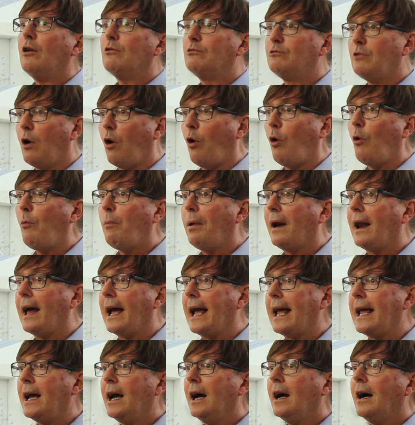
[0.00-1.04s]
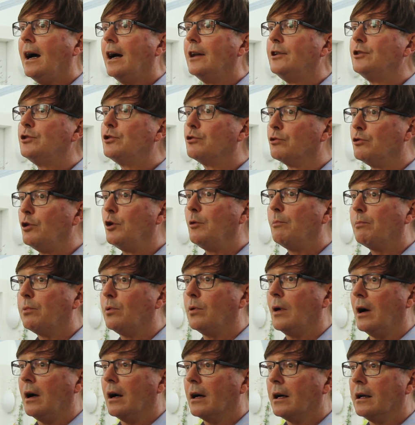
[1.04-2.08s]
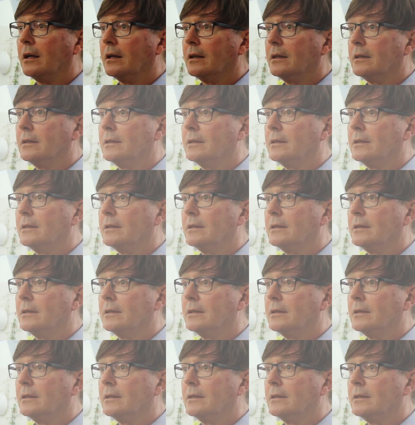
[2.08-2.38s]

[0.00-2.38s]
role play and group work.